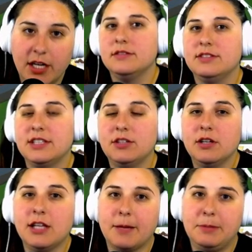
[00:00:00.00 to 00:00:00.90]
Because I know
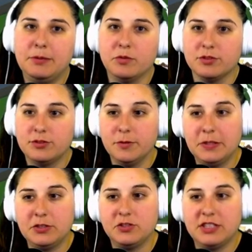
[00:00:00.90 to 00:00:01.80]
a lot of people were super
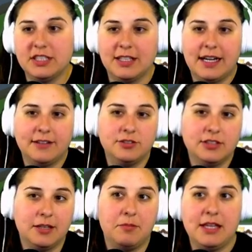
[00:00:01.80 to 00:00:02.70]
interested in how to
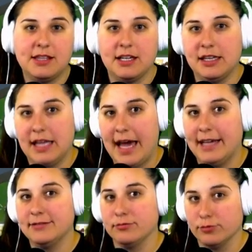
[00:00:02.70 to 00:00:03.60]
like make the
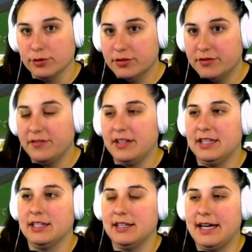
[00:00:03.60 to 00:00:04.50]
glass roof and
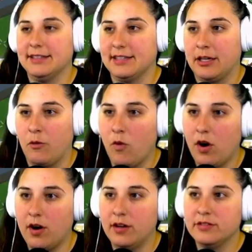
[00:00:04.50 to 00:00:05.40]
the glass like
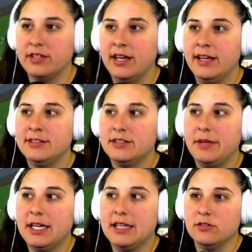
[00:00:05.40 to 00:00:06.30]
walls to
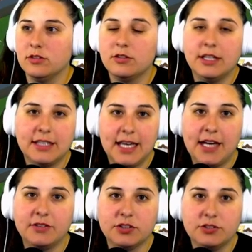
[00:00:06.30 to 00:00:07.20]
make it look like they
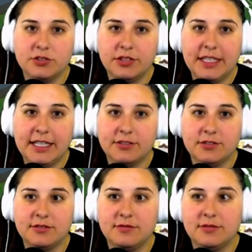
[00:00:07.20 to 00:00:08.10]
have a good greenhouse